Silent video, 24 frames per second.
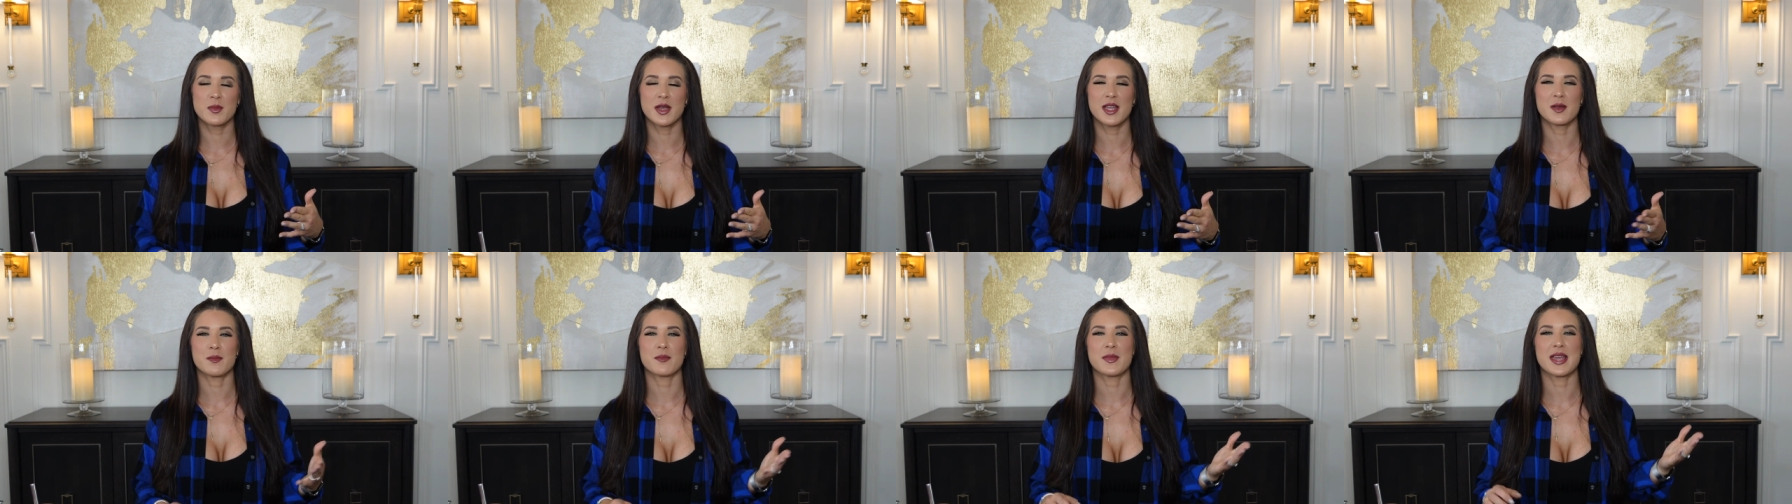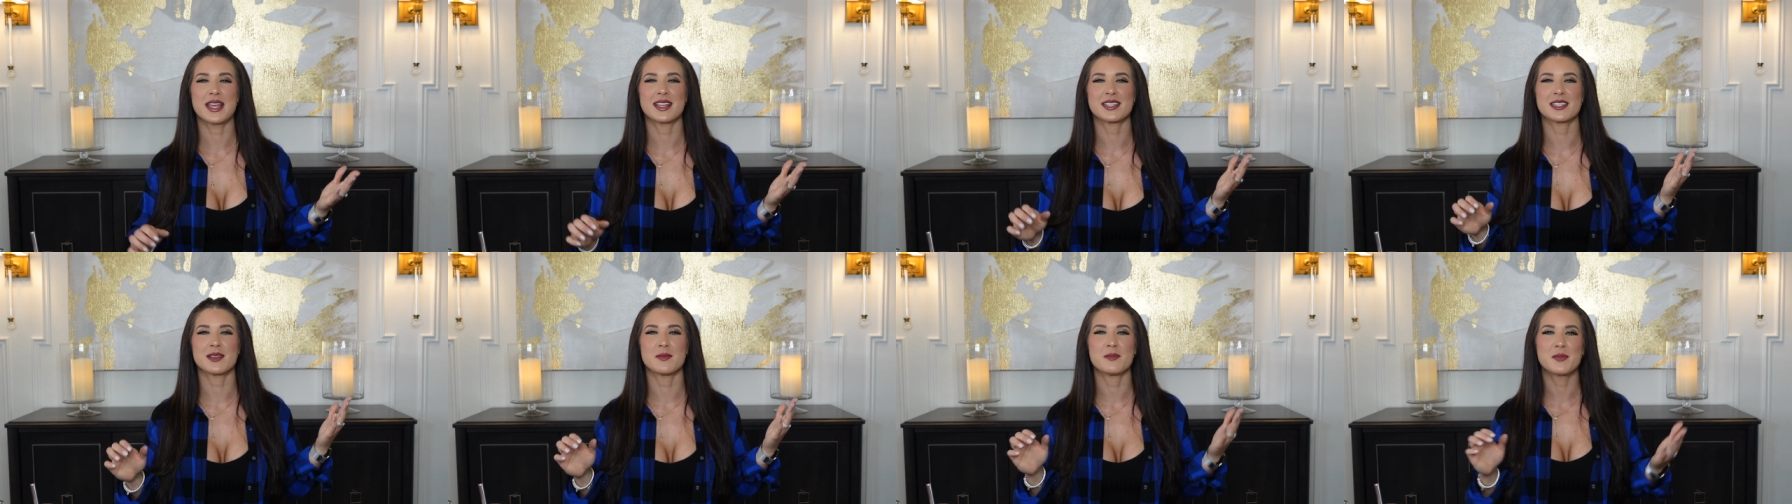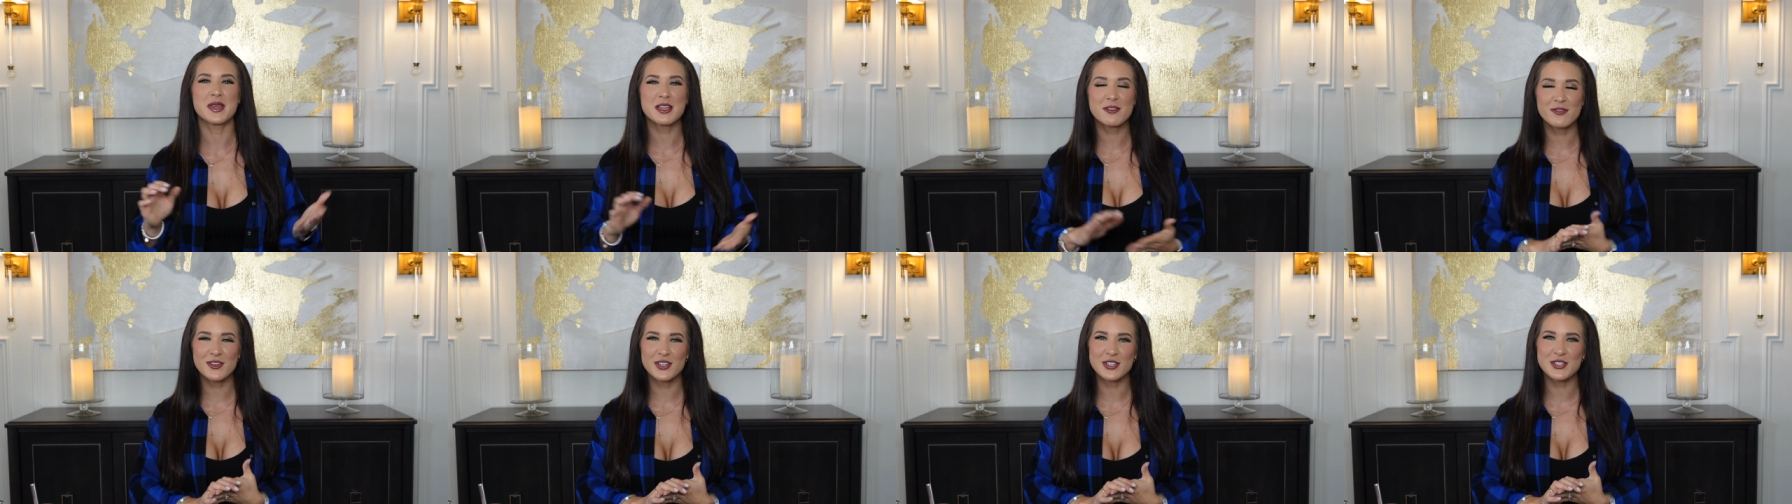it makes
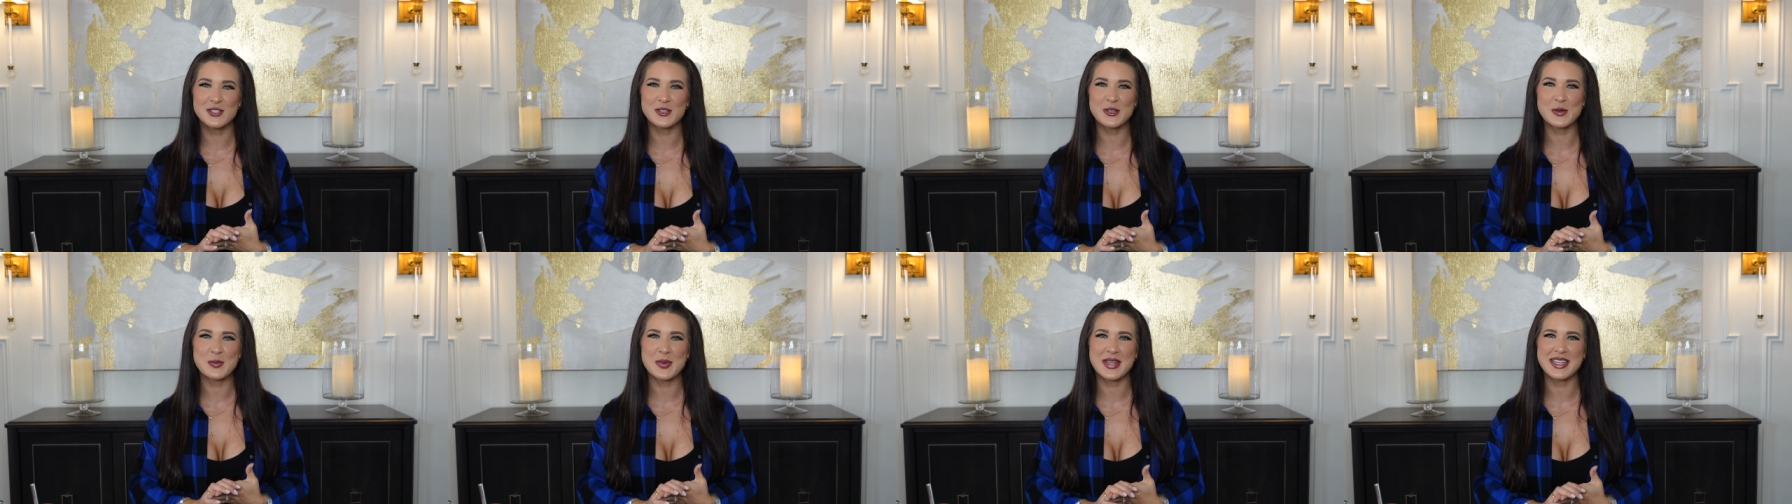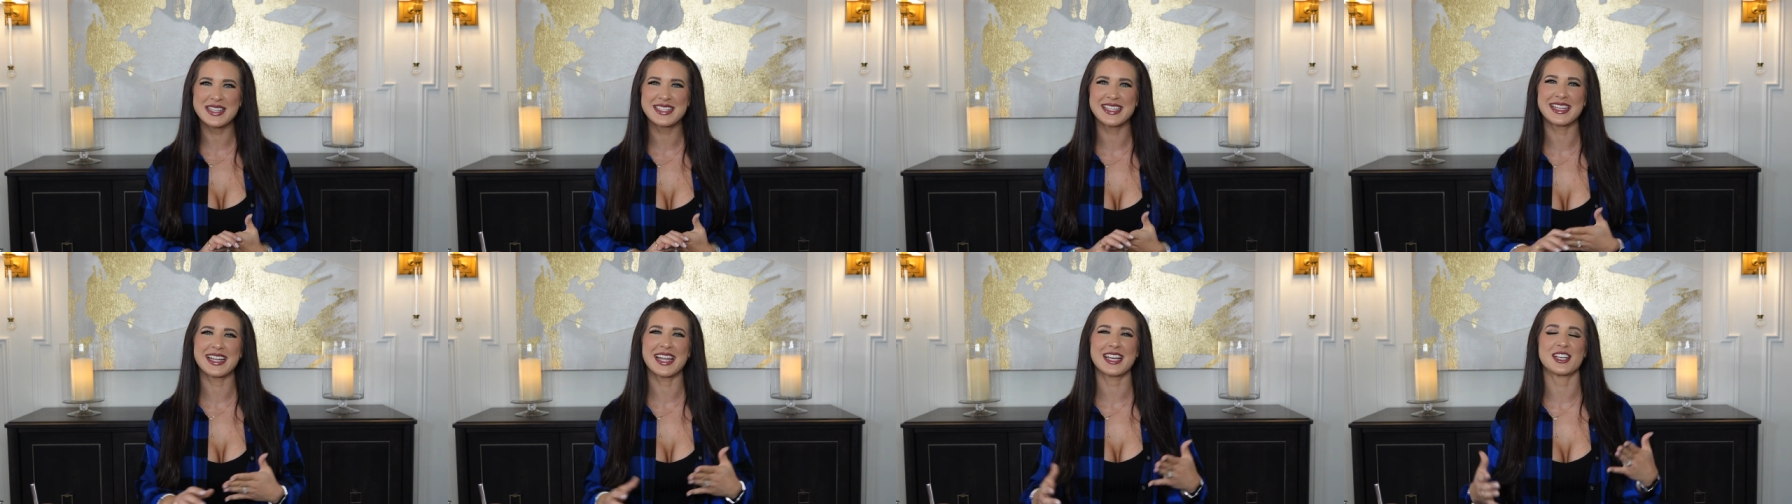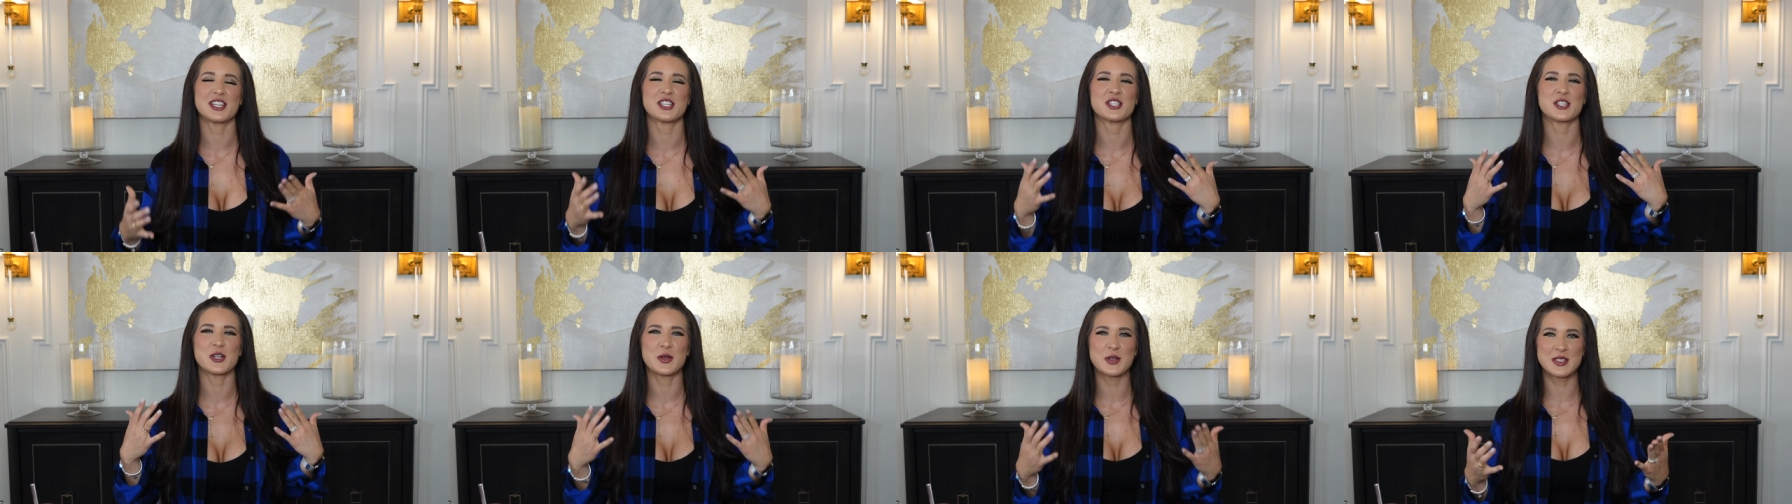me feel so amazing
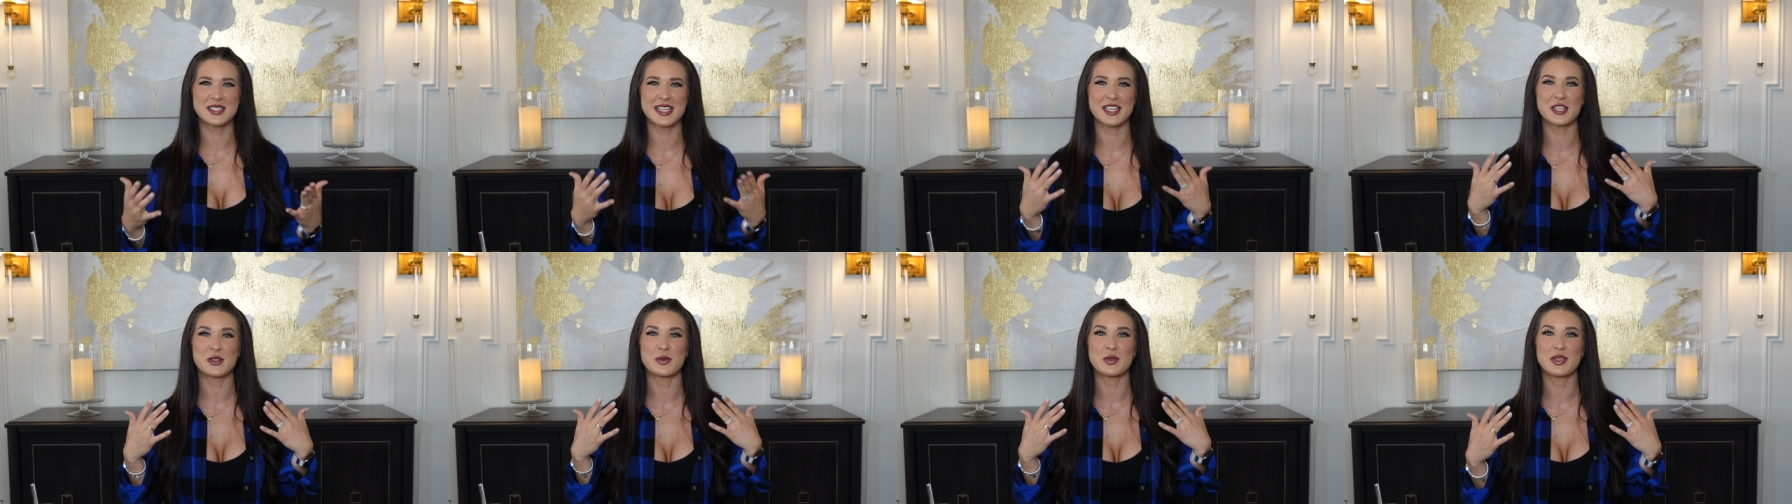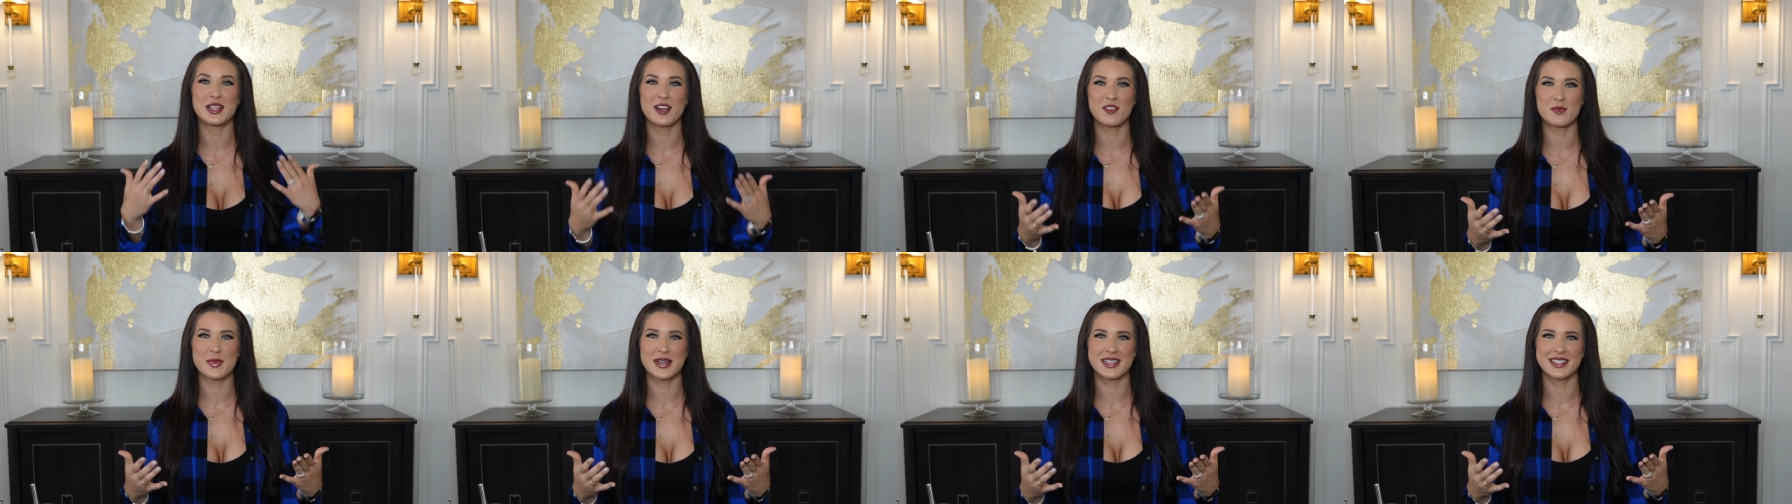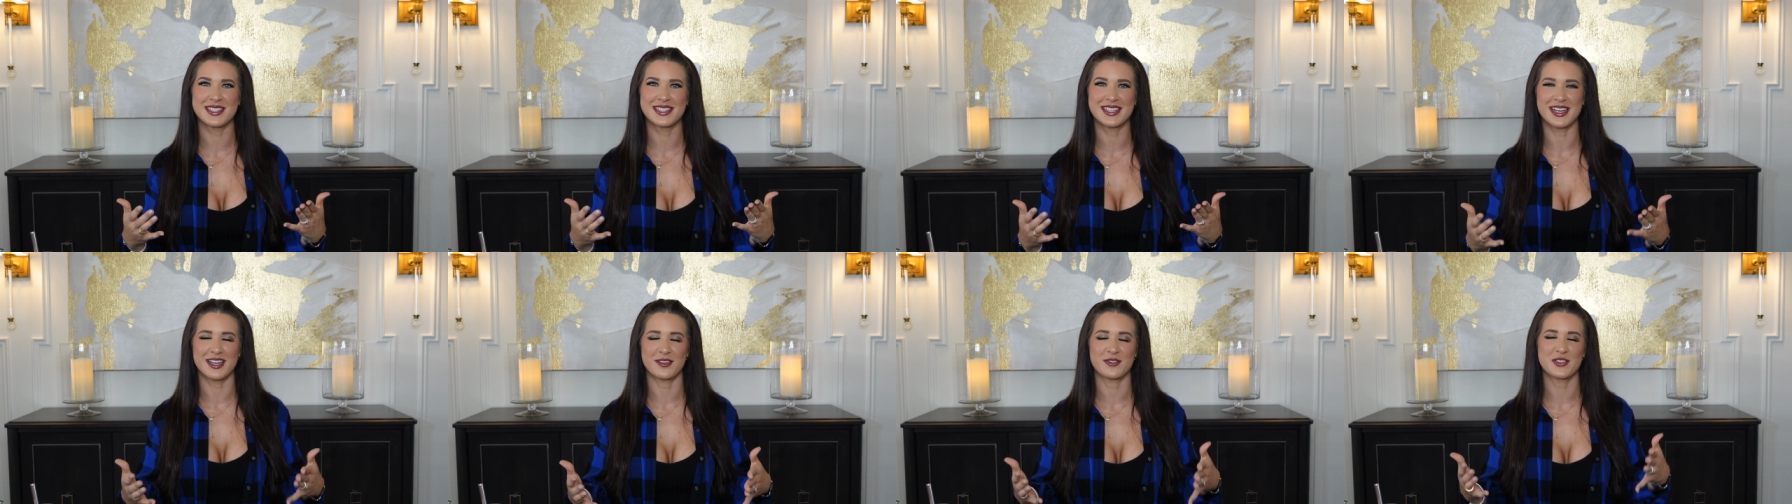and shows that you love my
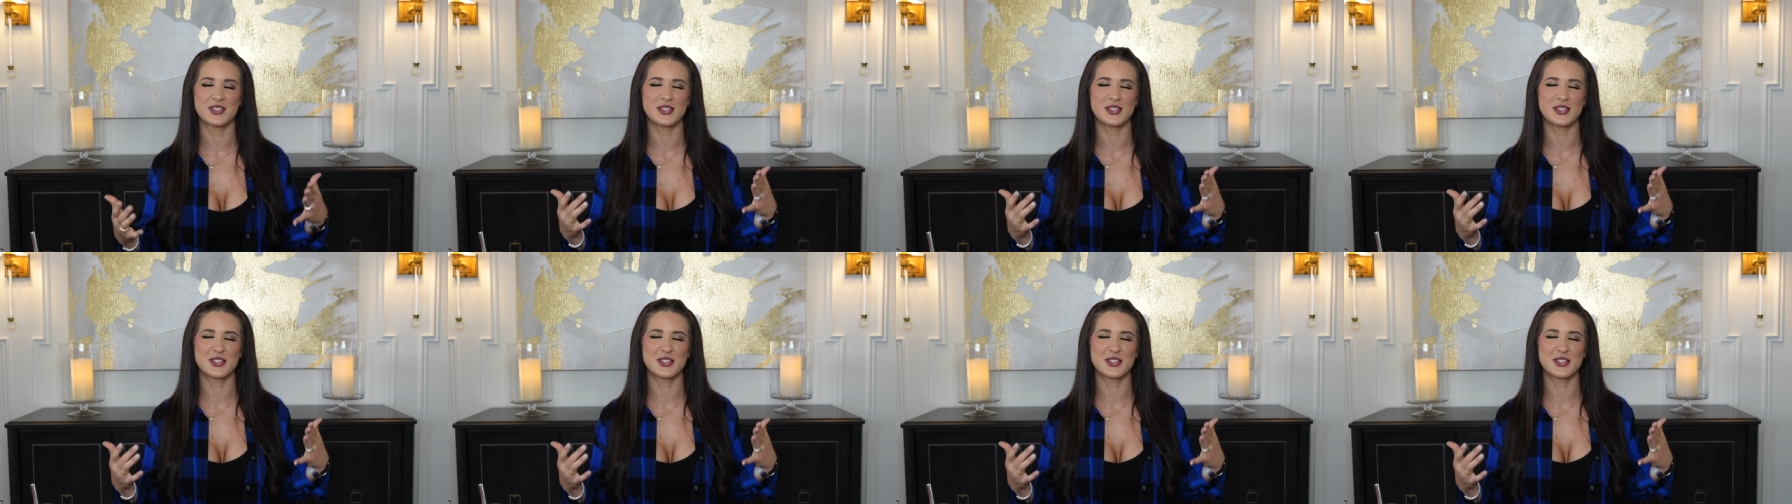stuff.